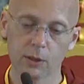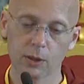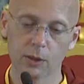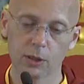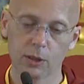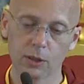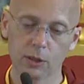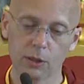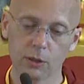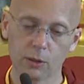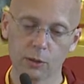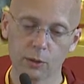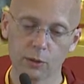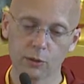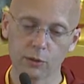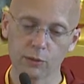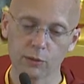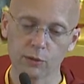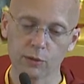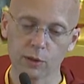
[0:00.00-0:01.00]
It
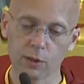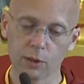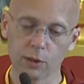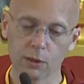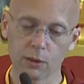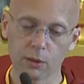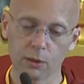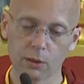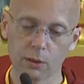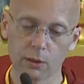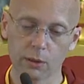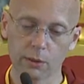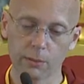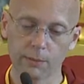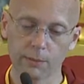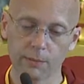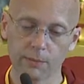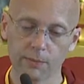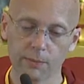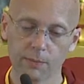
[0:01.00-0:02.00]
is,
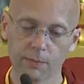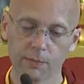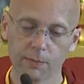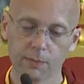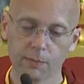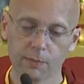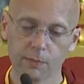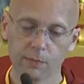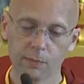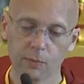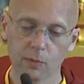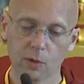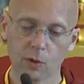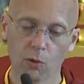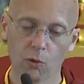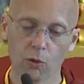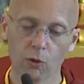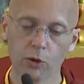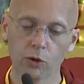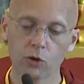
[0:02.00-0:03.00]

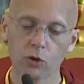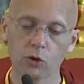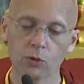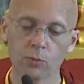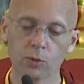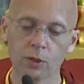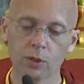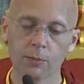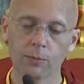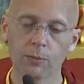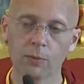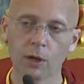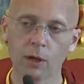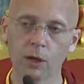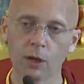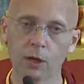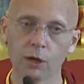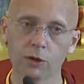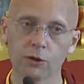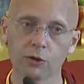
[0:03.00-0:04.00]
or it could be
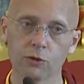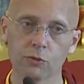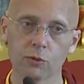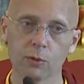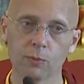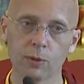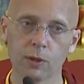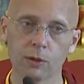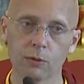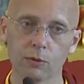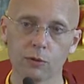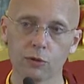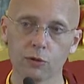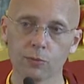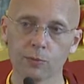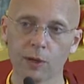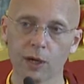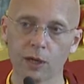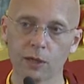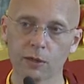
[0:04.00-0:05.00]
to repay
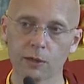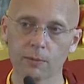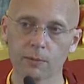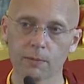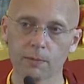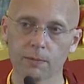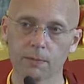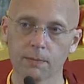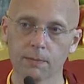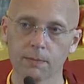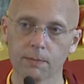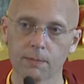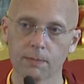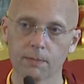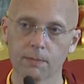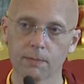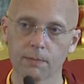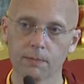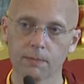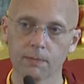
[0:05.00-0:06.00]
respect,
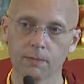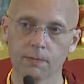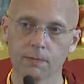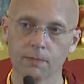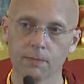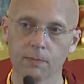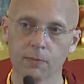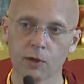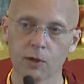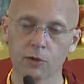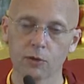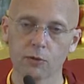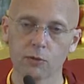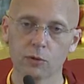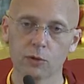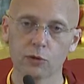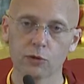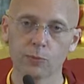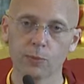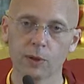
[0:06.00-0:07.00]
to
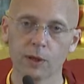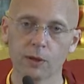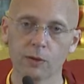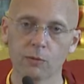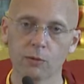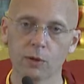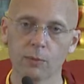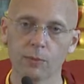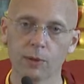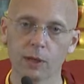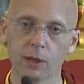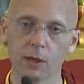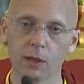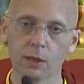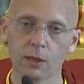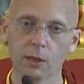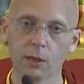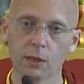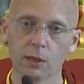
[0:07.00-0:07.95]
repay